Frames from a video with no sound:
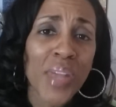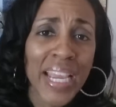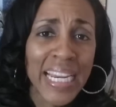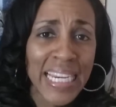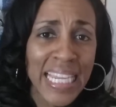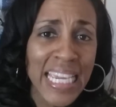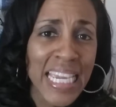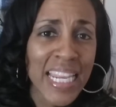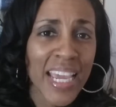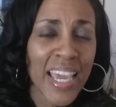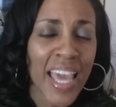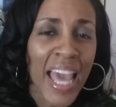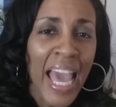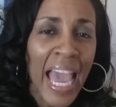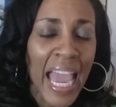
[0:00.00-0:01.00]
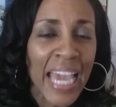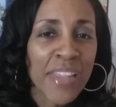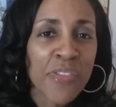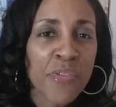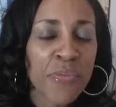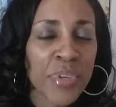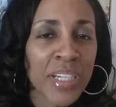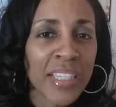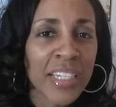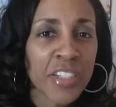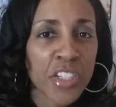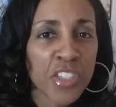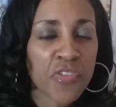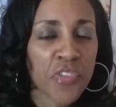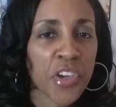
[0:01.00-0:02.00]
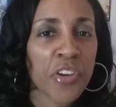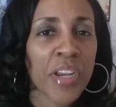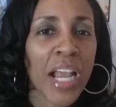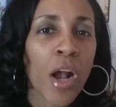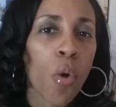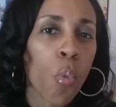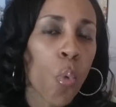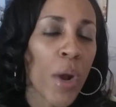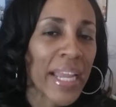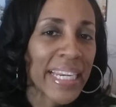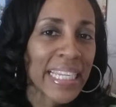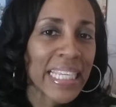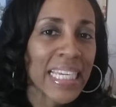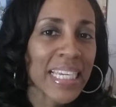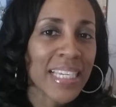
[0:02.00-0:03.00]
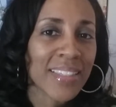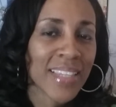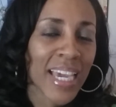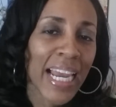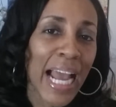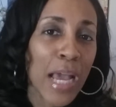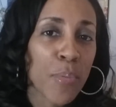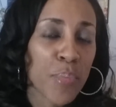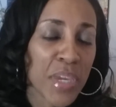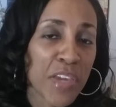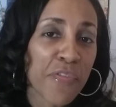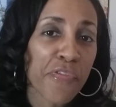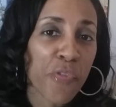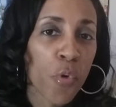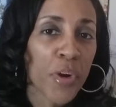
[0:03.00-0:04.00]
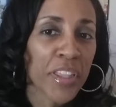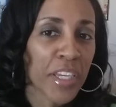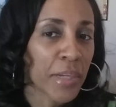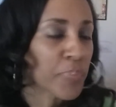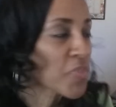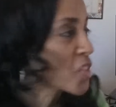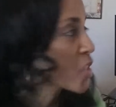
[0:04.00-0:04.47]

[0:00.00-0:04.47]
they need it, and then really just figuring out what needs can I meet for them.